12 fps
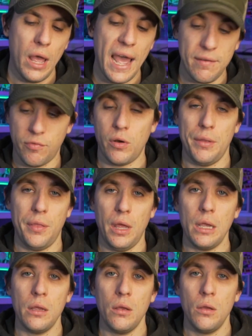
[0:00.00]

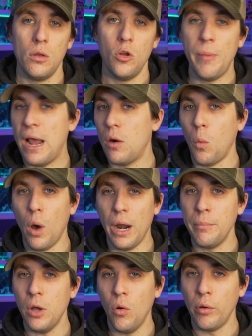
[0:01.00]
everything. No matter what
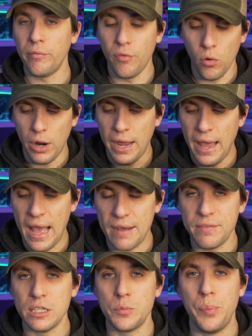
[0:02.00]
I'm going for, I
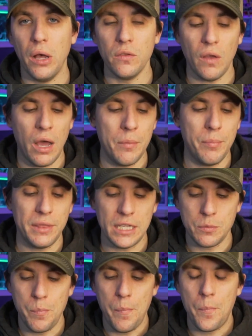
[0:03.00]
have this belt on, but
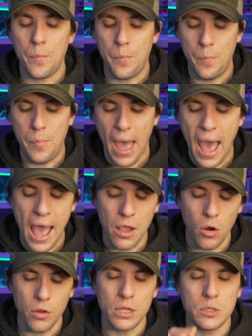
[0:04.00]
this
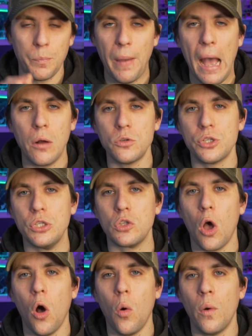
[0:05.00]
bag or this pouch is
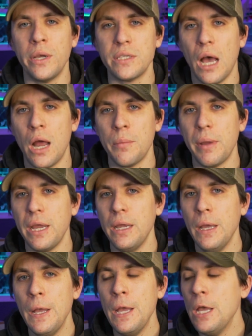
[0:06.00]
always on me.
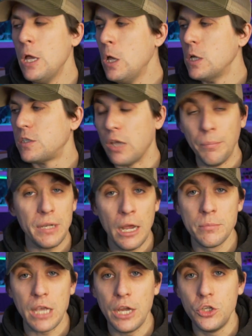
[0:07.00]

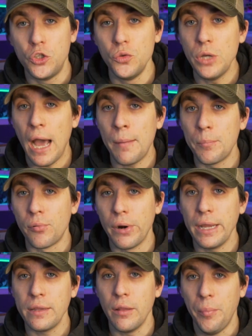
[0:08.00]
Sometimes I do not
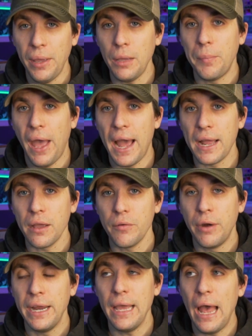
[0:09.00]
bring the big bag,
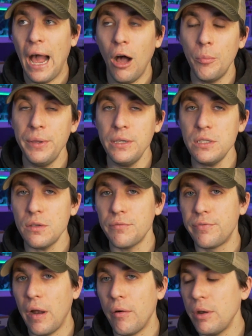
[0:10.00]
right? Albies,
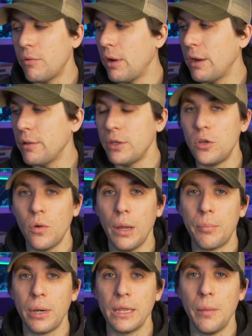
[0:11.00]
very rarely do I
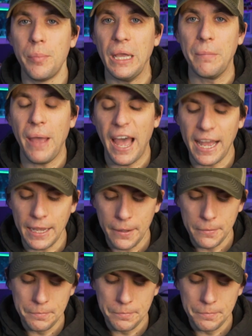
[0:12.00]
bring the big bag.